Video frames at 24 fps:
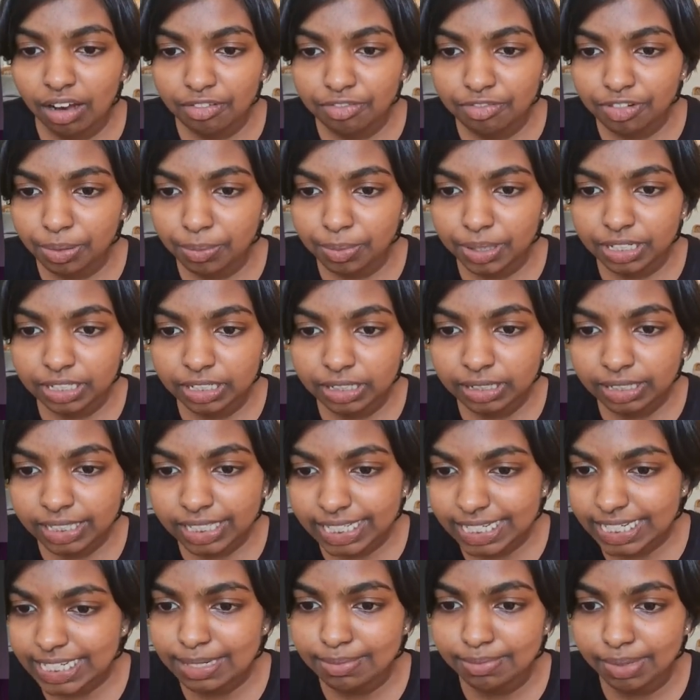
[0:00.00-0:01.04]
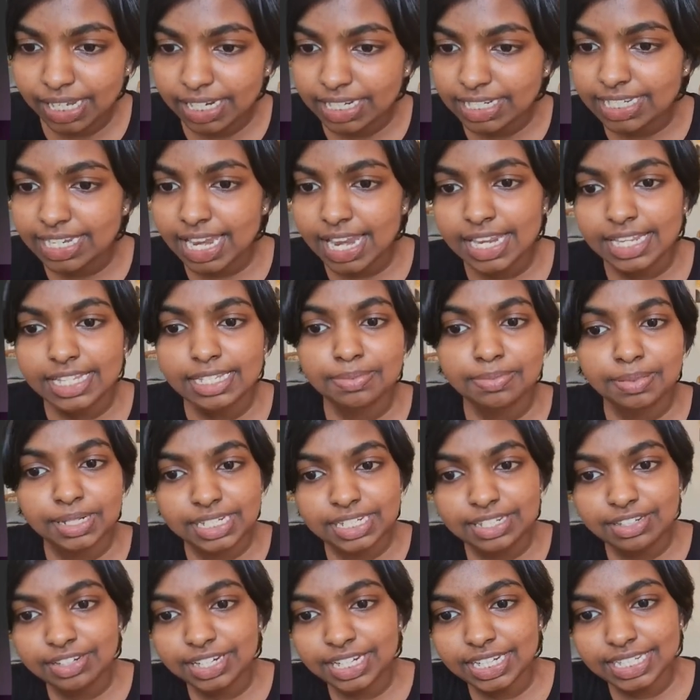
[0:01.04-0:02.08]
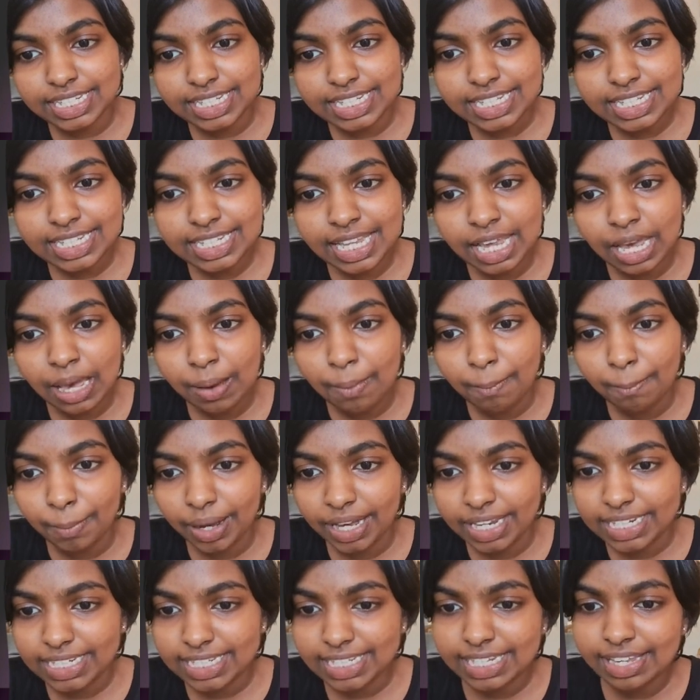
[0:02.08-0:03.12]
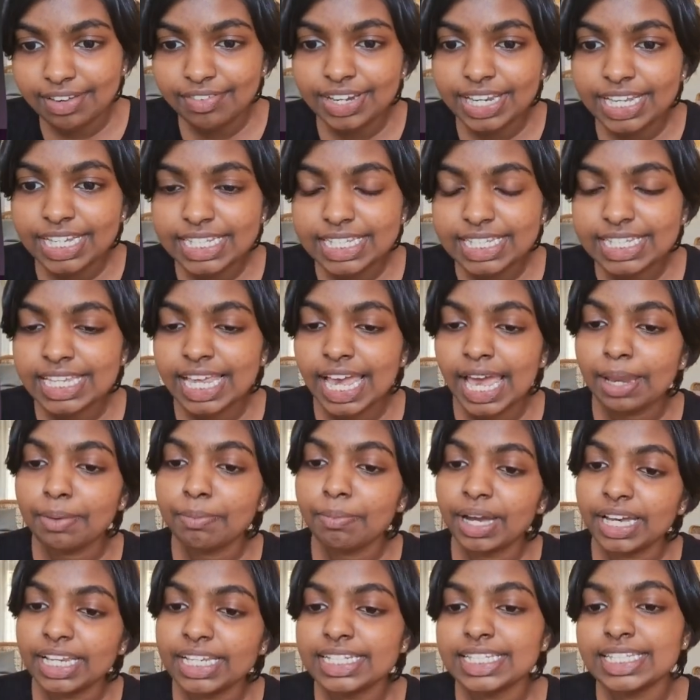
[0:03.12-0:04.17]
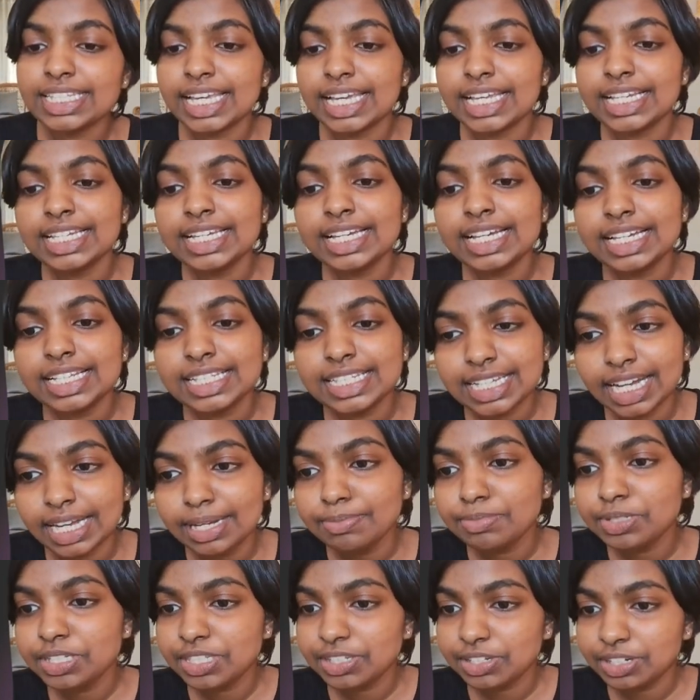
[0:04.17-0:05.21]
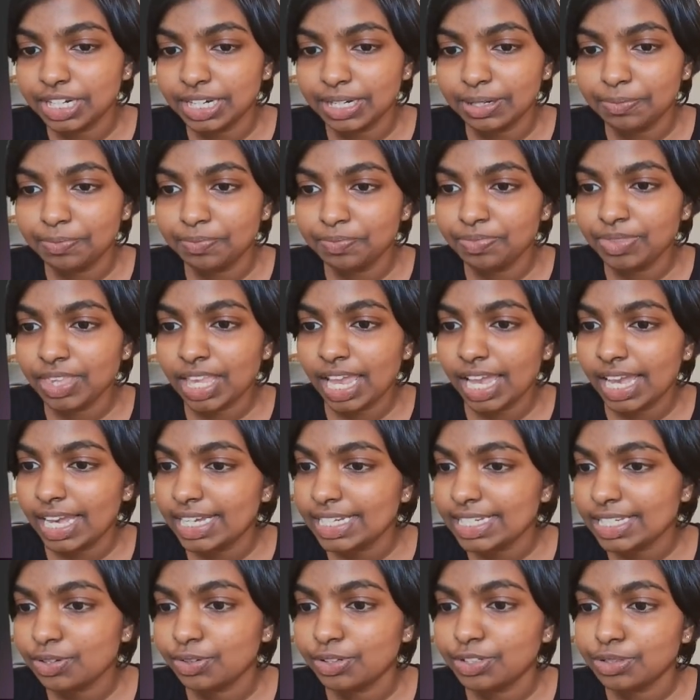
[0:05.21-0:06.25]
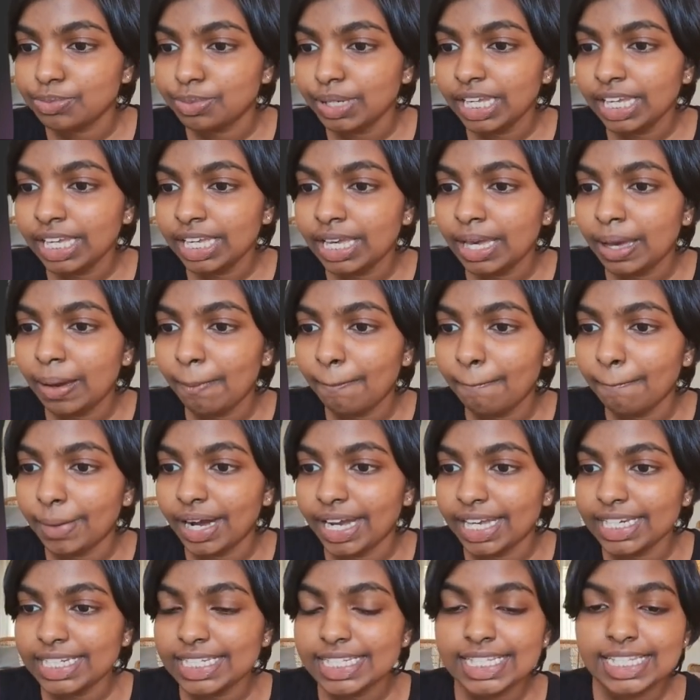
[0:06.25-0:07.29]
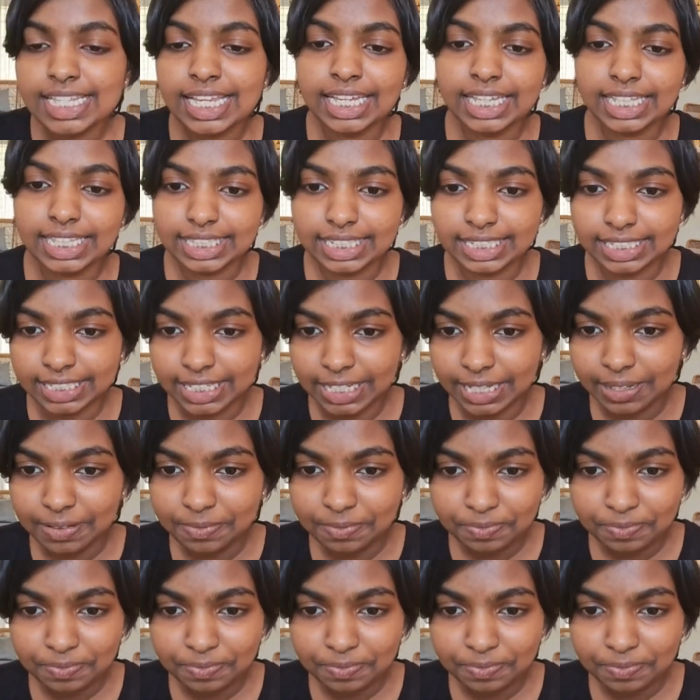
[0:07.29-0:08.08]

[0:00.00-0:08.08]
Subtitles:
From here, yes, minus 10x plus 3x is minus 7x, and minus 10 times 3 is going to be minus 30.